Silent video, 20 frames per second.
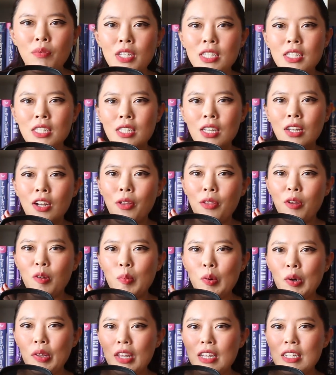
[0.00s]
This is another
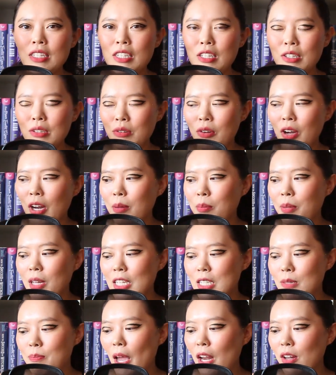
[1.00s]
book that is incredibly
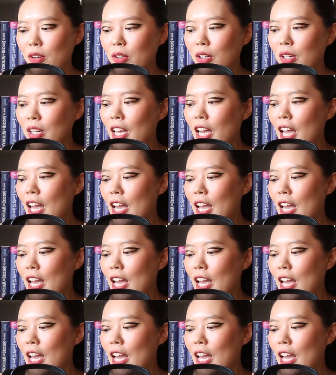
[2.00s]
special